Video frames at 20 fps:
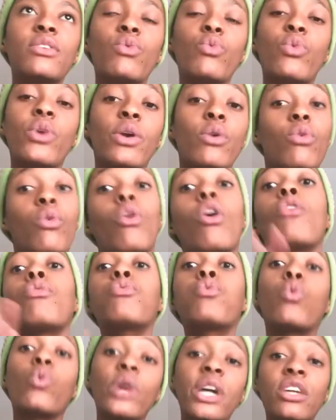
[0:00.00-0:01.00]

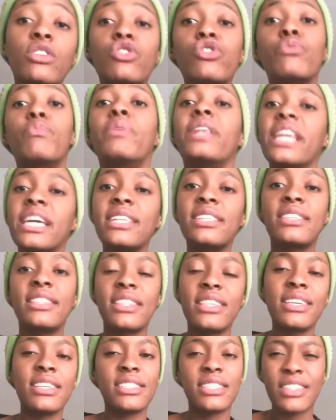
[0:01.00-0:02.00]
where to place
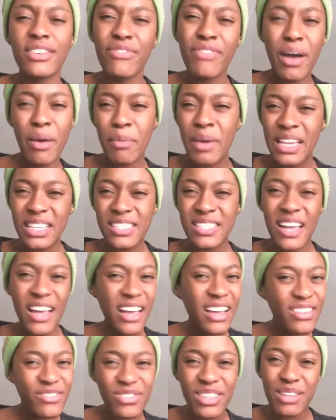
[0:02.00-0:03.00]
this, if I may
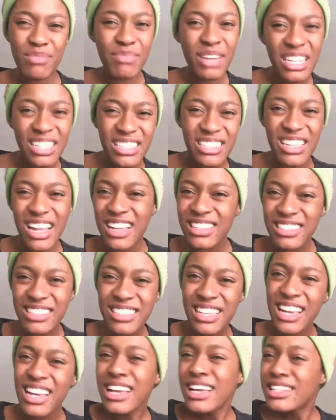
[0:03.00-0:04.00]
say, if that makes
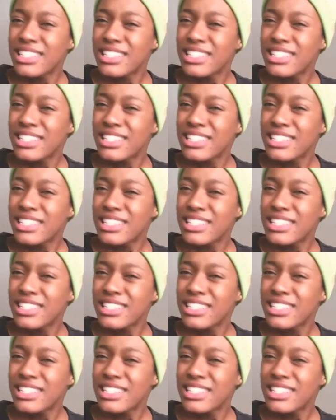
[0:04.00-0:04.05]
sense.